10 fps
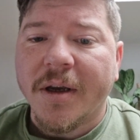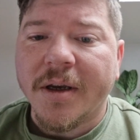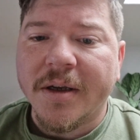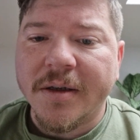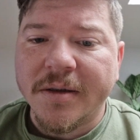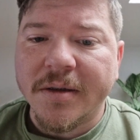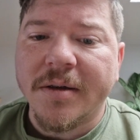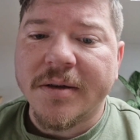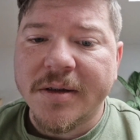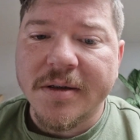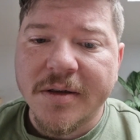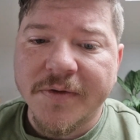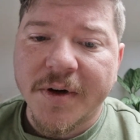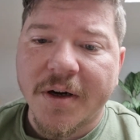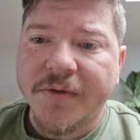and
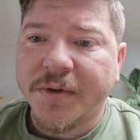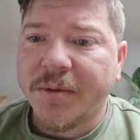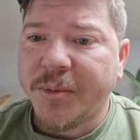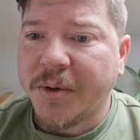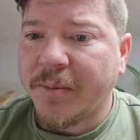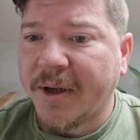65 for the build